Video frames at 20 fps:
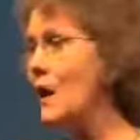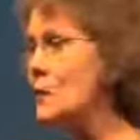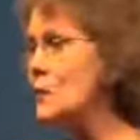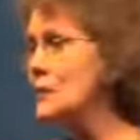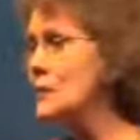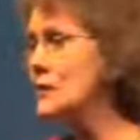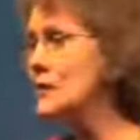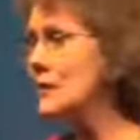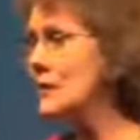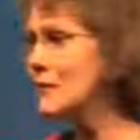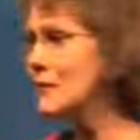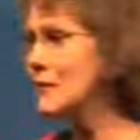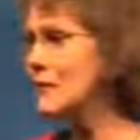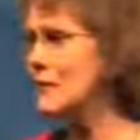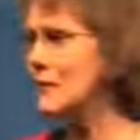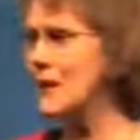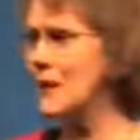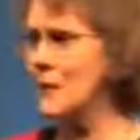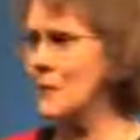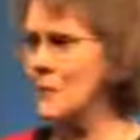I was
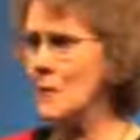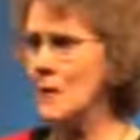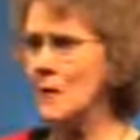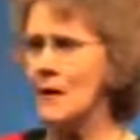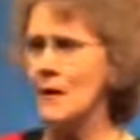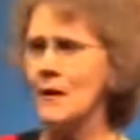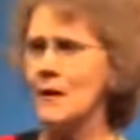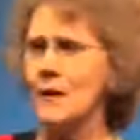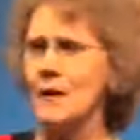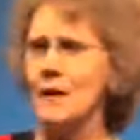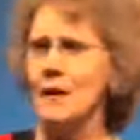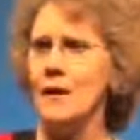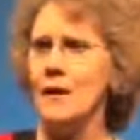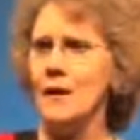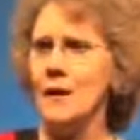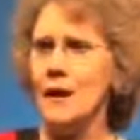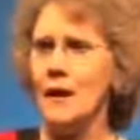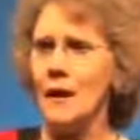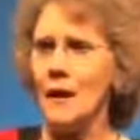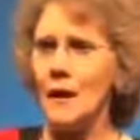giving them
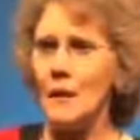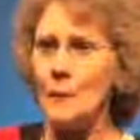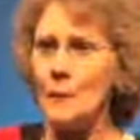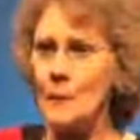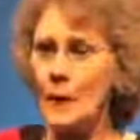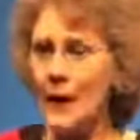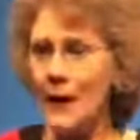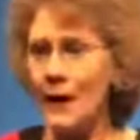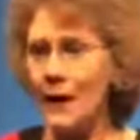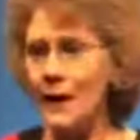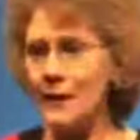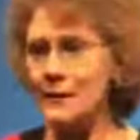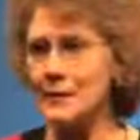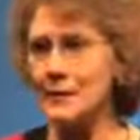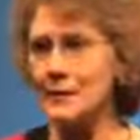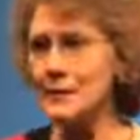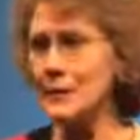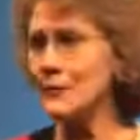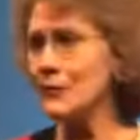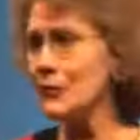
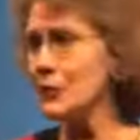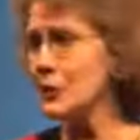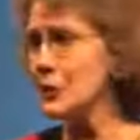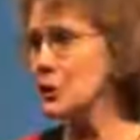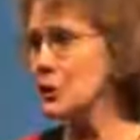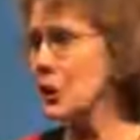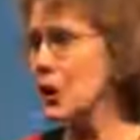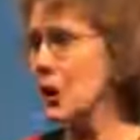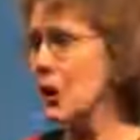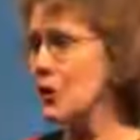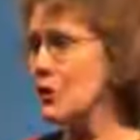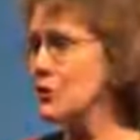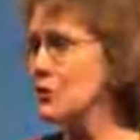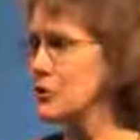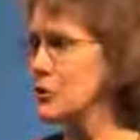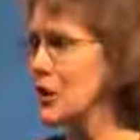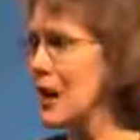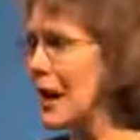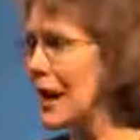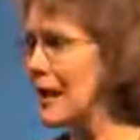positively
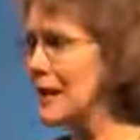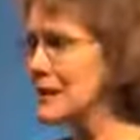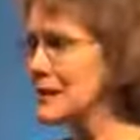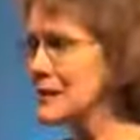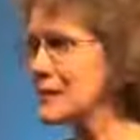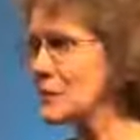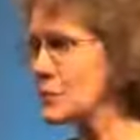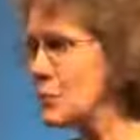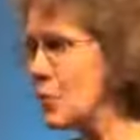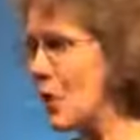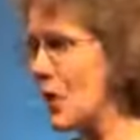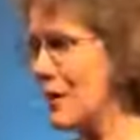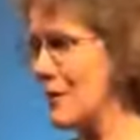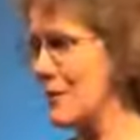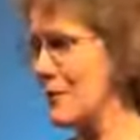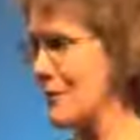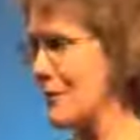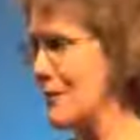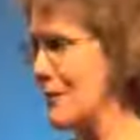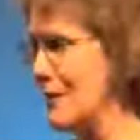charged acid
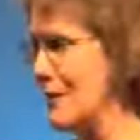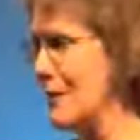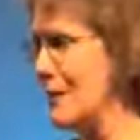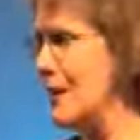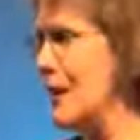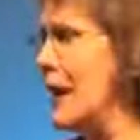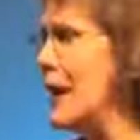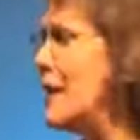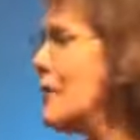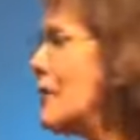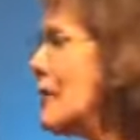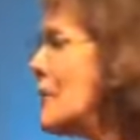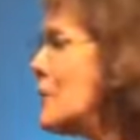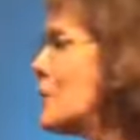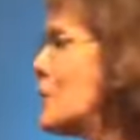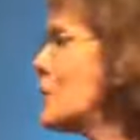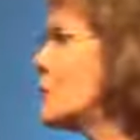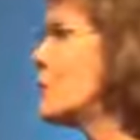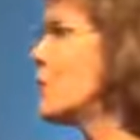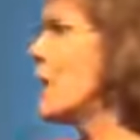water. And
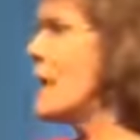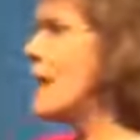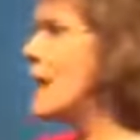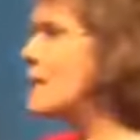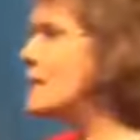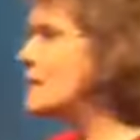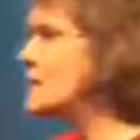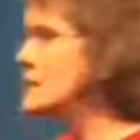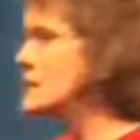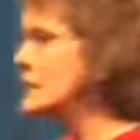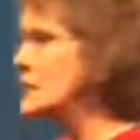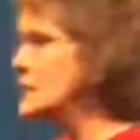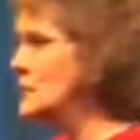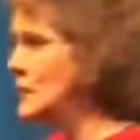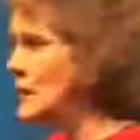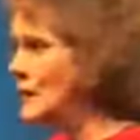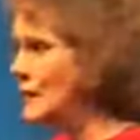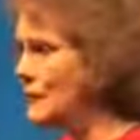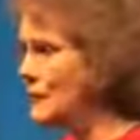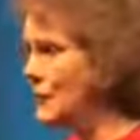then we were having
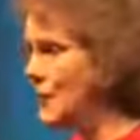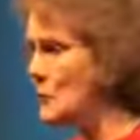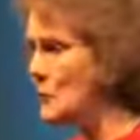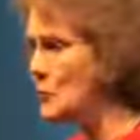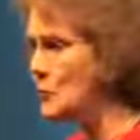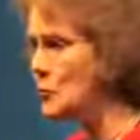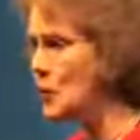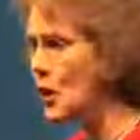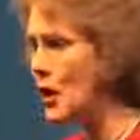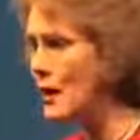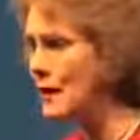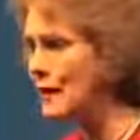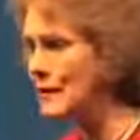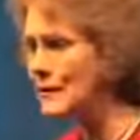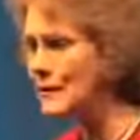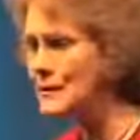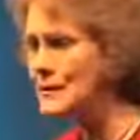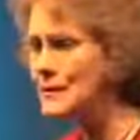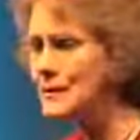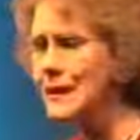to give them
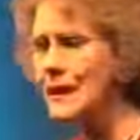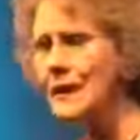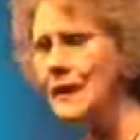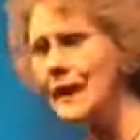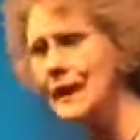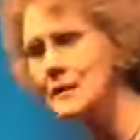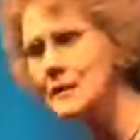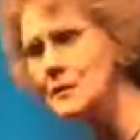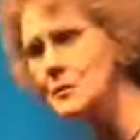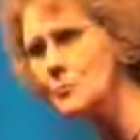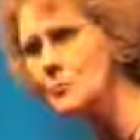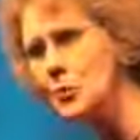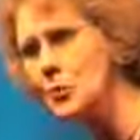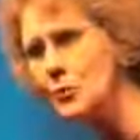products that had to